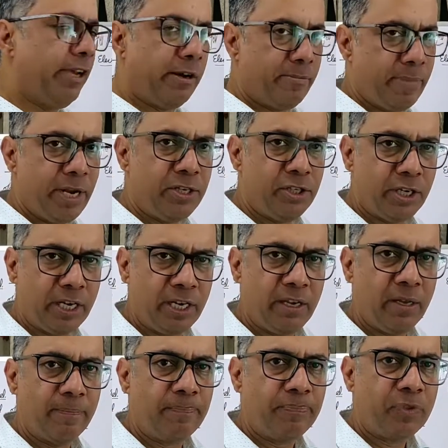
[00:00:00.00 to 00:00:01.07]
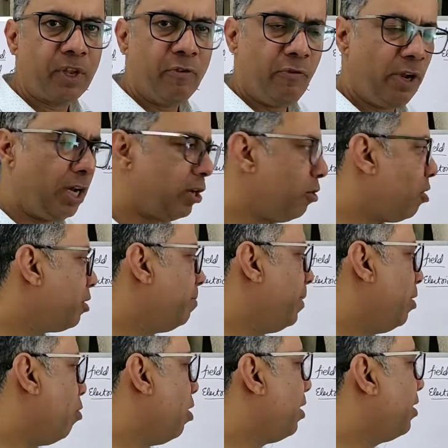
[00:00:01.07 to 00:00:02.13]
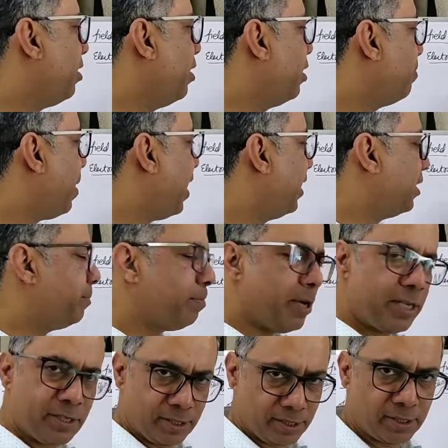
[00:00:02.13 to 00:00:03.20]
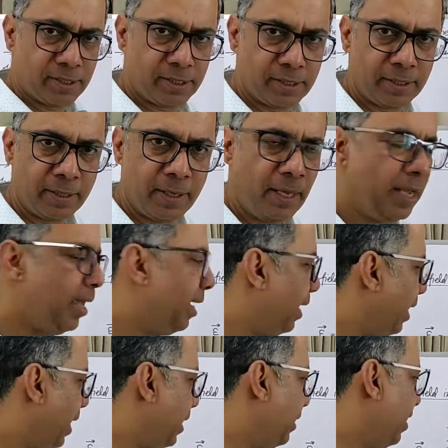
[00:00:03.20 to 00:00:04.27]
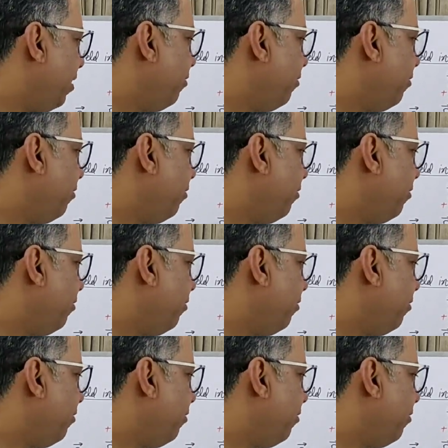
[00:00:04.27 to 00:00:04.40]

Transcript: we are measuring will not be altered by its presence. And